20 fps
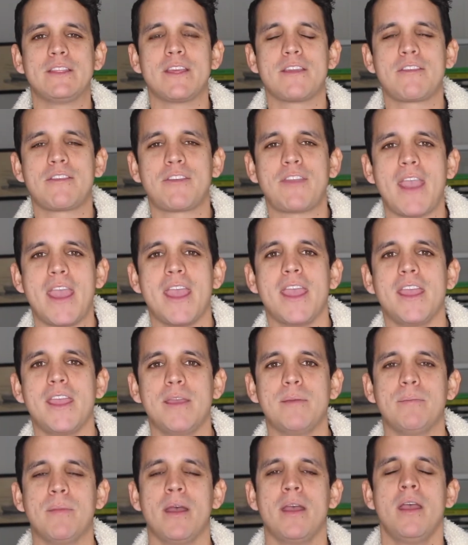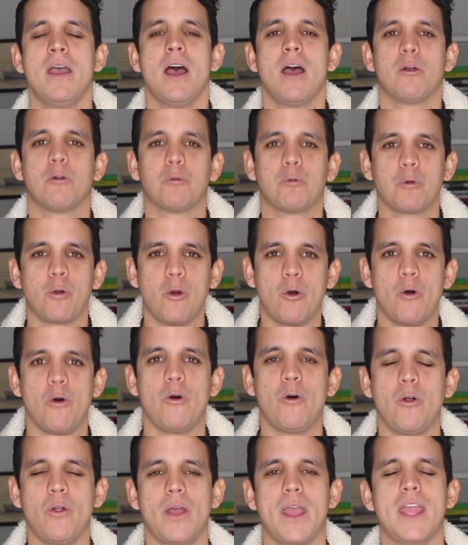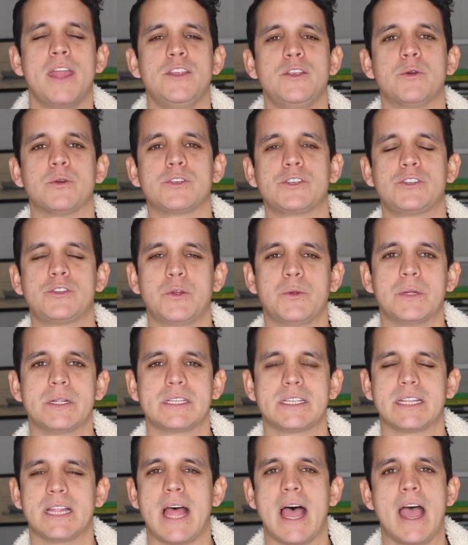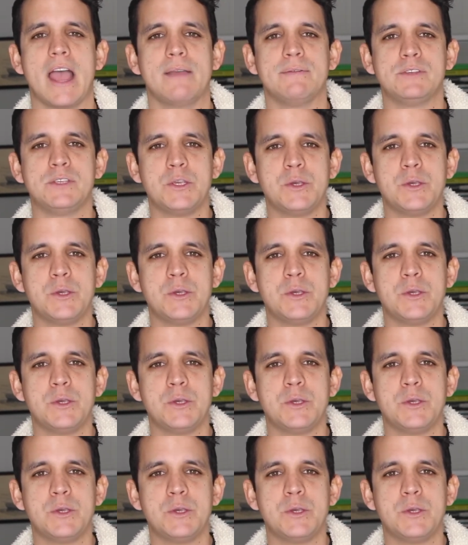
the same role in your students' lives.